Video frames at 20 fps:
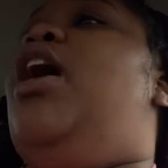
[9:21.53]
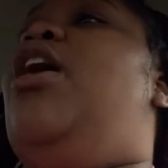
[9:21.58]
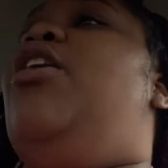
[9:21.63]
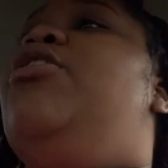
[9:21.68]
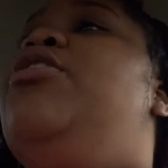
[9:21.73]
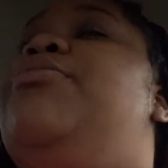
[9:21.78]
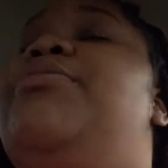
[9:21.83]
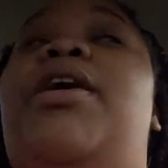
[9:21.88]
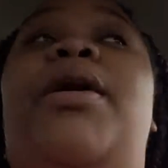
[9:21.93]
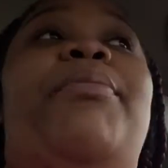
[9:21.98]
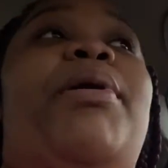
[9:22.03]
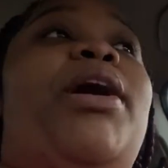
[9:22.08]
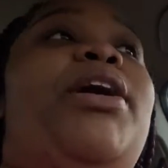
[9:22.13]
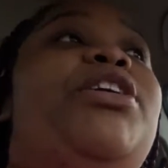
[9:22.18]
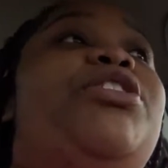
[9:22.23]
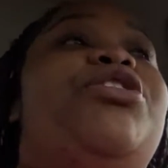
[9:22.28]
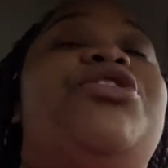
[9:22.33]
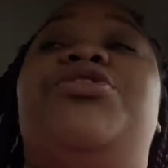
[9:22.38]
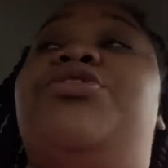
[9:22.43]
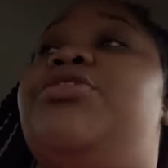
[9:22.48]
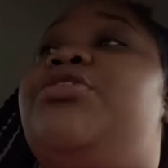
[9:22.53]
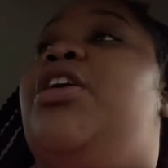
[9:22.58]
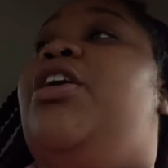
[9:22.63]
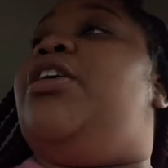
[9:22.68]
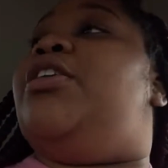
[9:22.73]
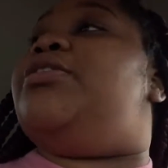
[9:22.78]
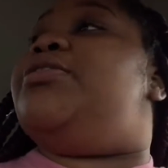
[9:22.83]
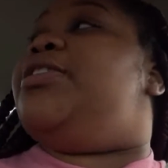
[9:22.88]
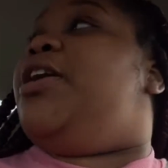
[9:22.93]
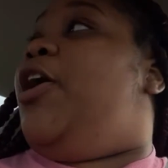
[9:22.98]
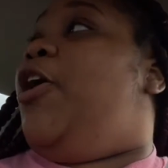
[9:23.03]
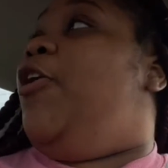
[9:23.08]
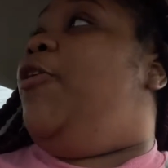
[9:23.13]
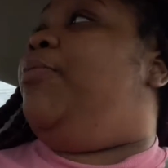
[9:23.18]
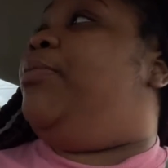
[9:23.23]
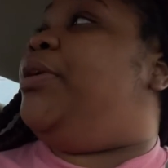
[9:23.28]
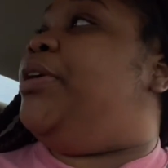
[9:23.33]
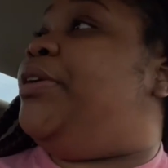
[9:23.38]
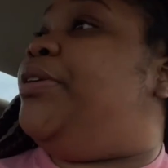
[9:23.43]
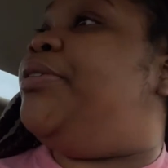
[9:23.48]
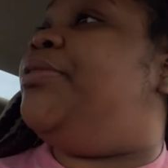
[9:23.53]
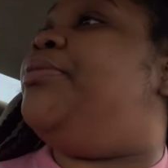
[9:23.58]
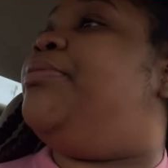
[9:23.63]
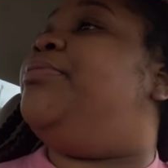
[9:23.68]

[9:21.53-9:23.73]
I don't even got my insurance cards on me,